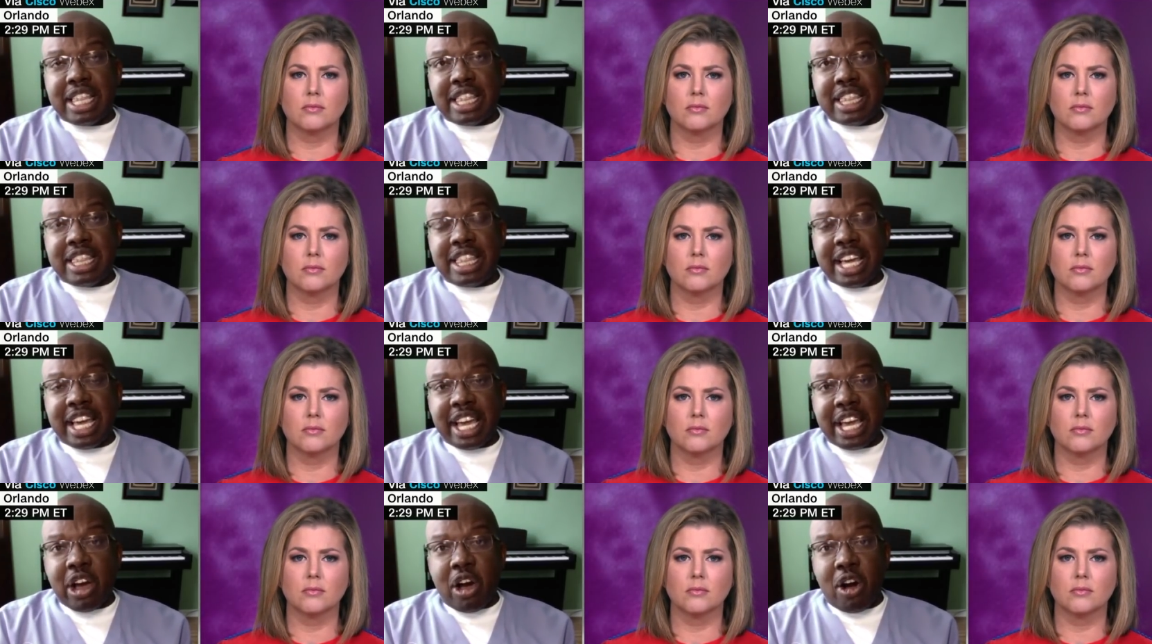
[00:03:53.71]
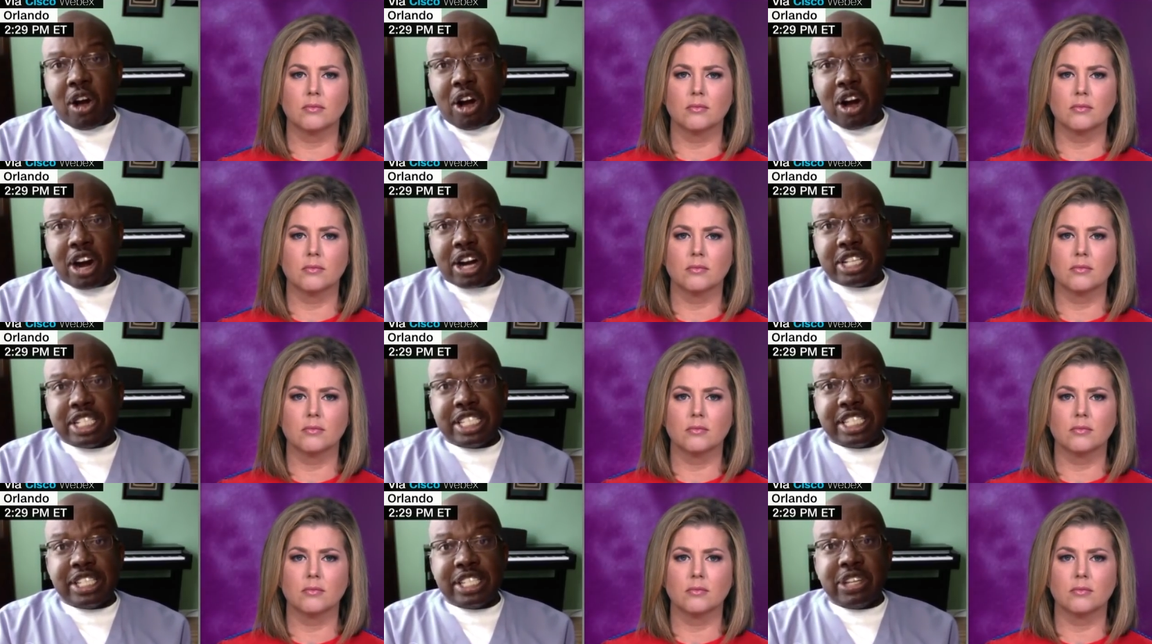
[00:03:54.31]
Speaker 1: they
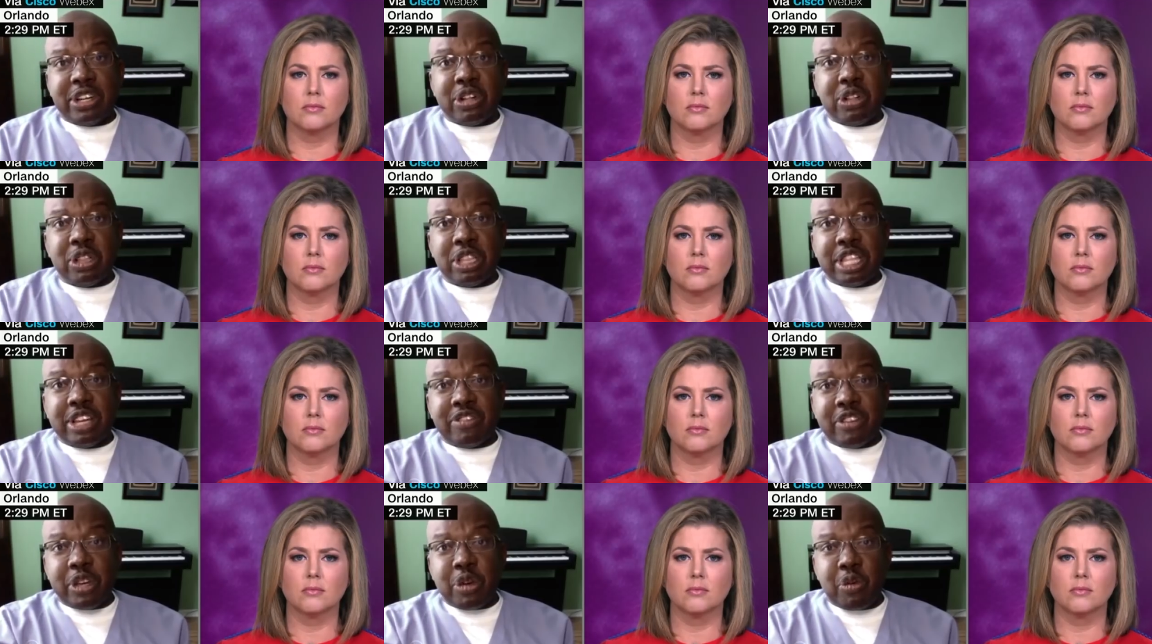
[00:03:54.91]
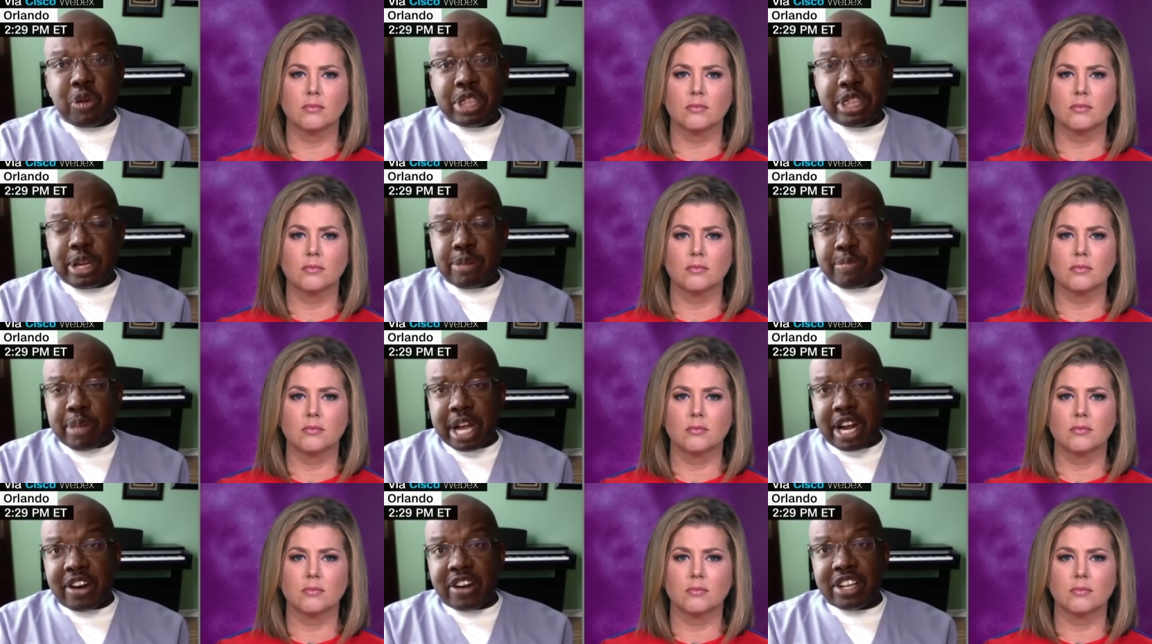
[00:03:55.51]
are still living with
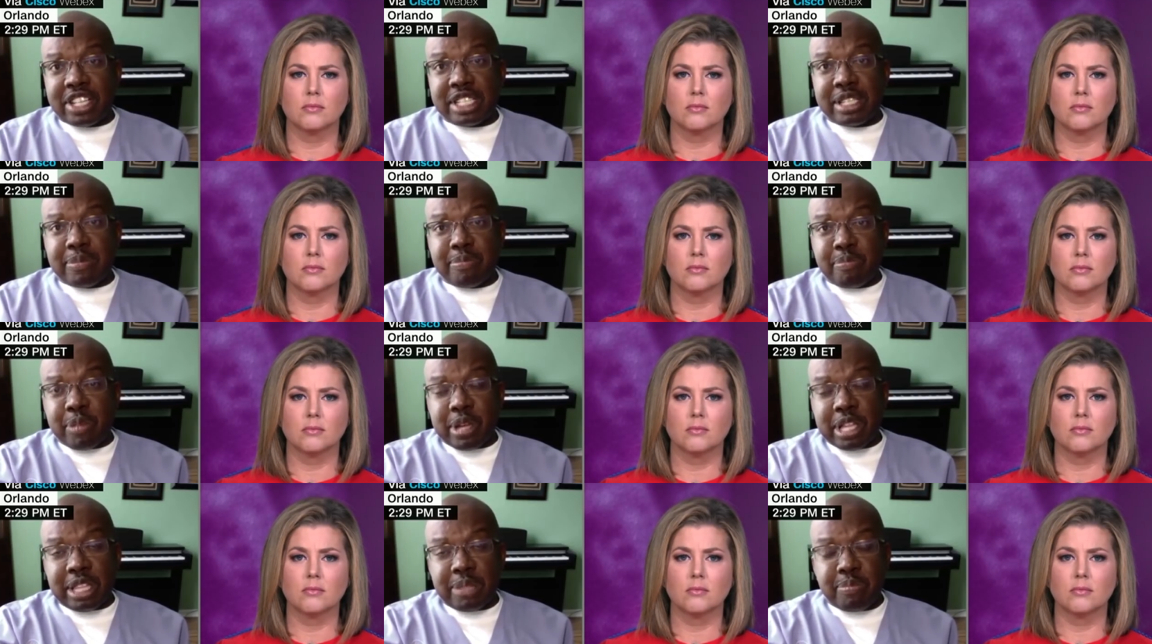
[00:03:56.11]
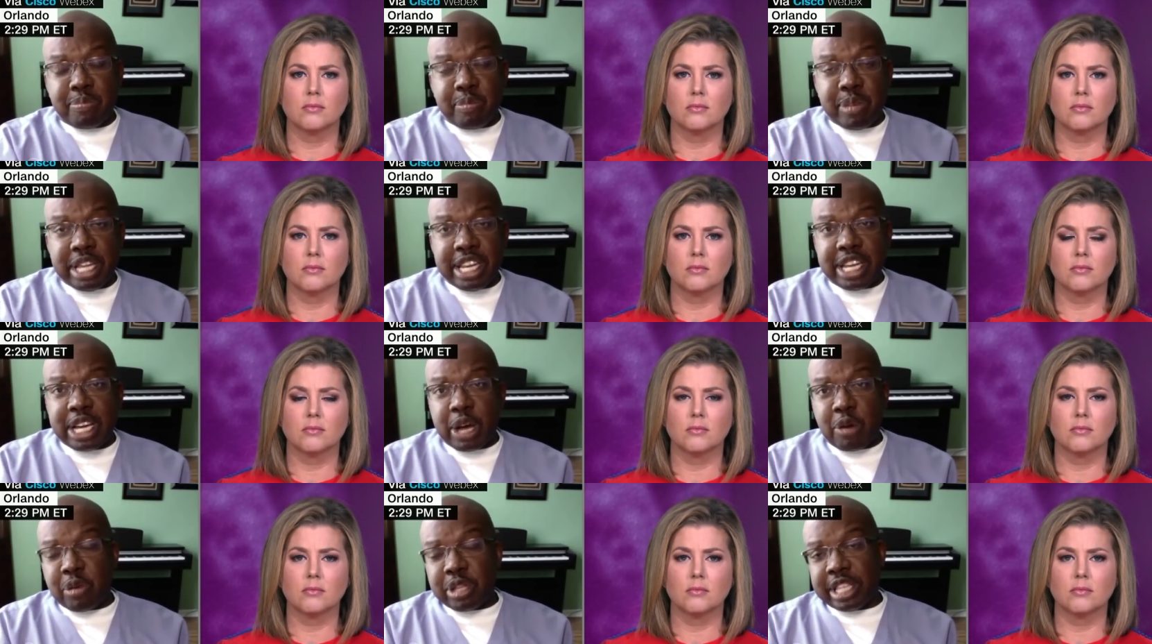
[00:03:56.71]
their parents,
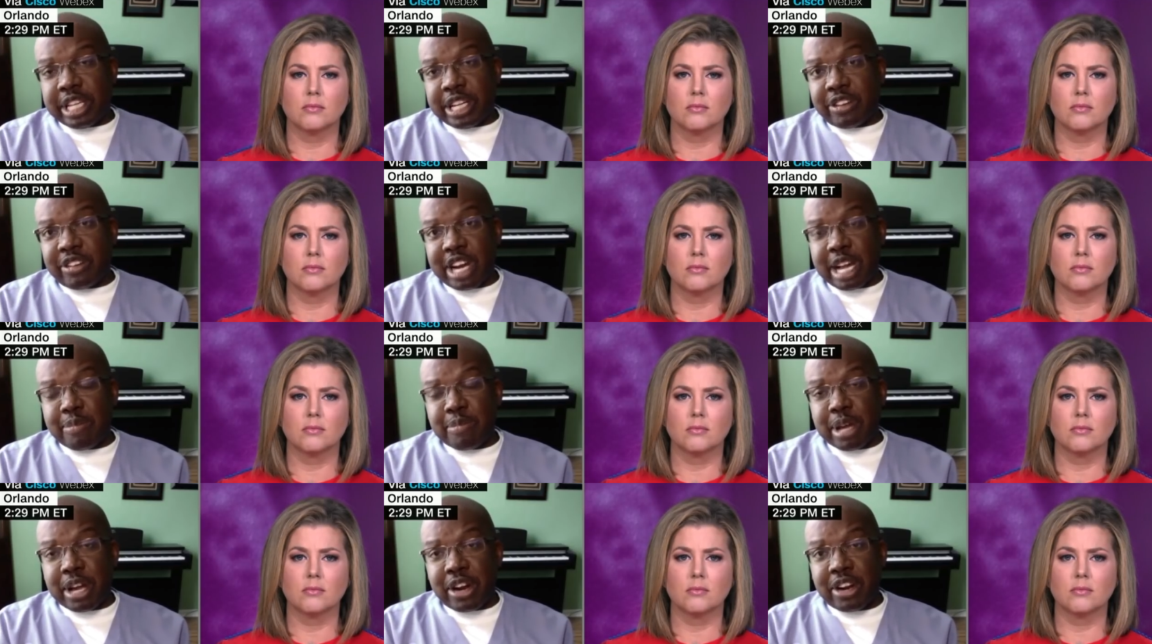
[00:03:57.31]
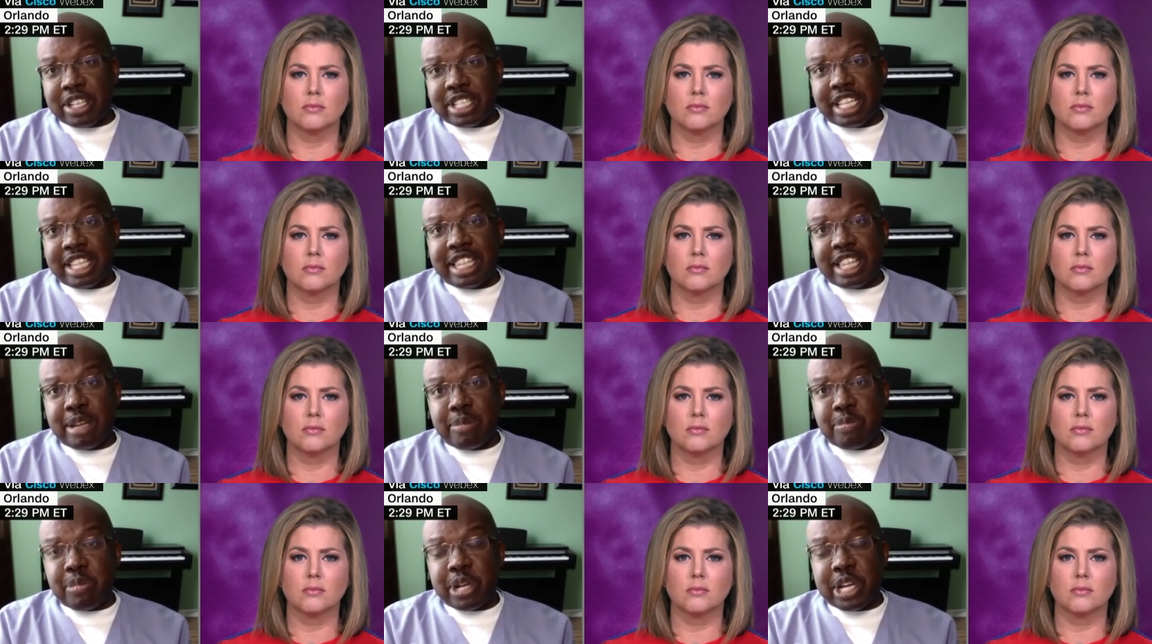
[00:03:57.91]
meeting up with their grandparents,
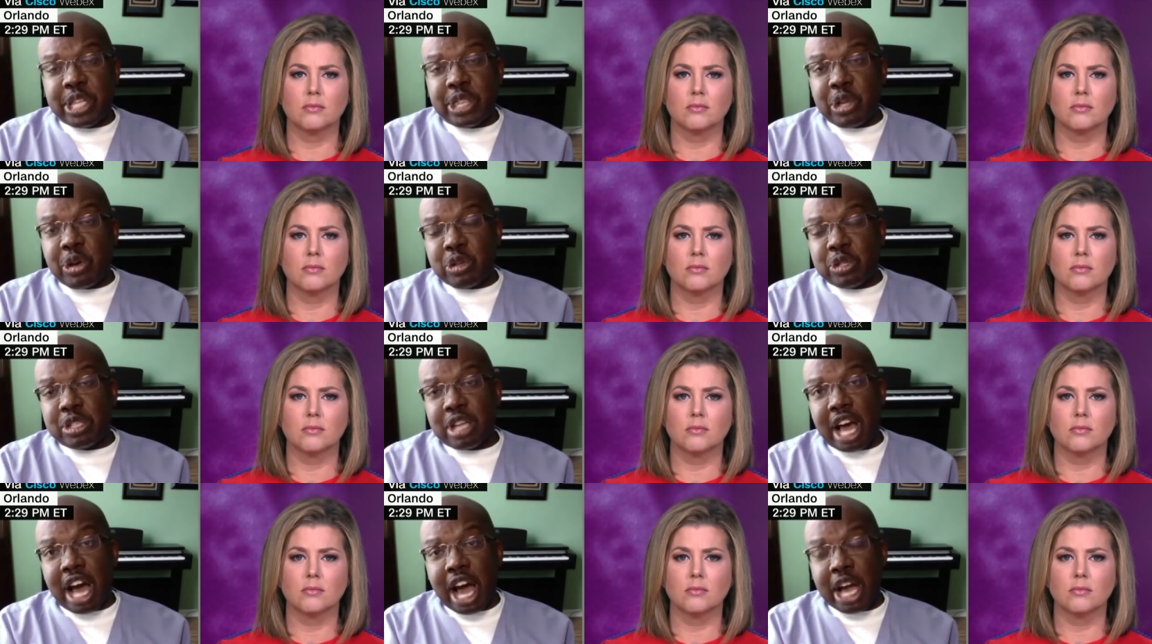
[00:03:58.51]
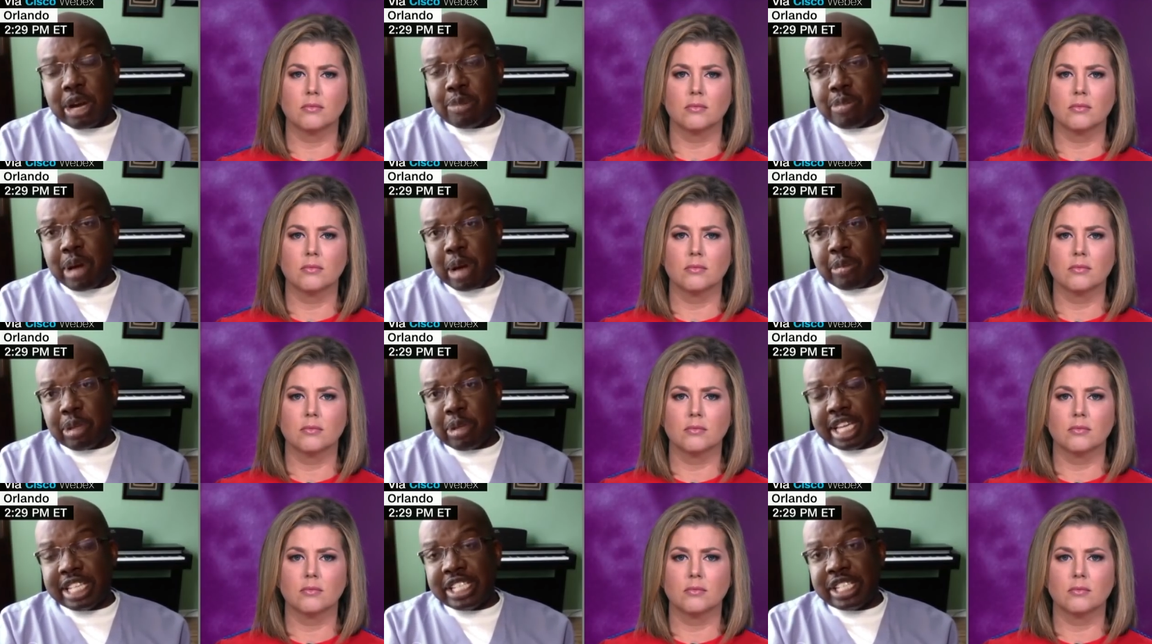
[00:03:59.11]
and then putting those higher
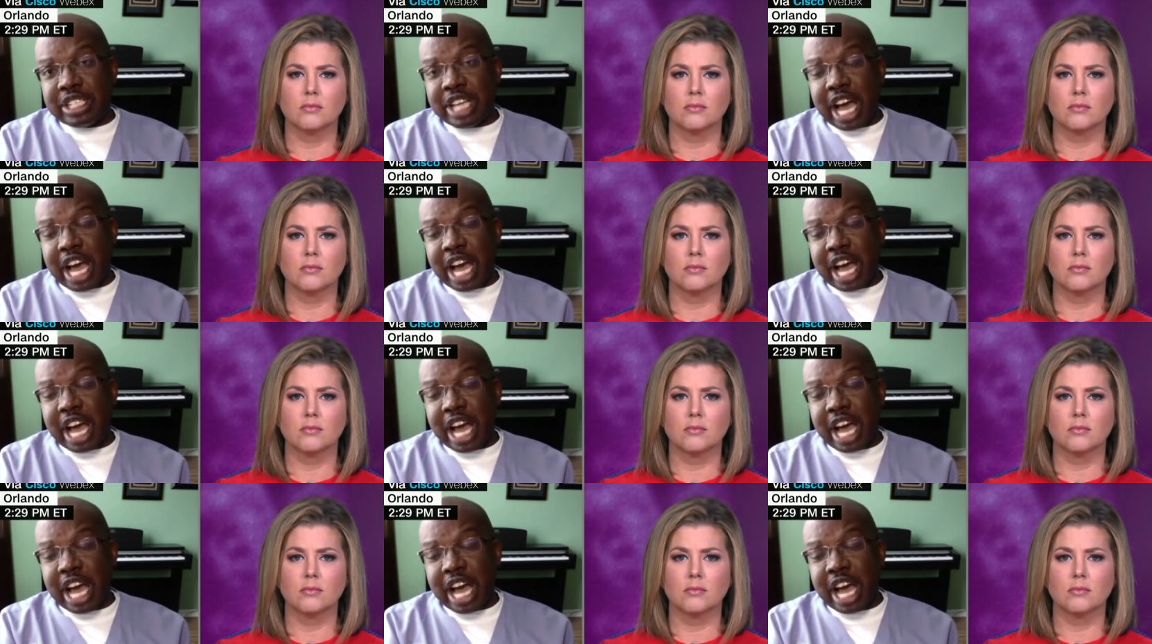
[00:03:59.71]
populations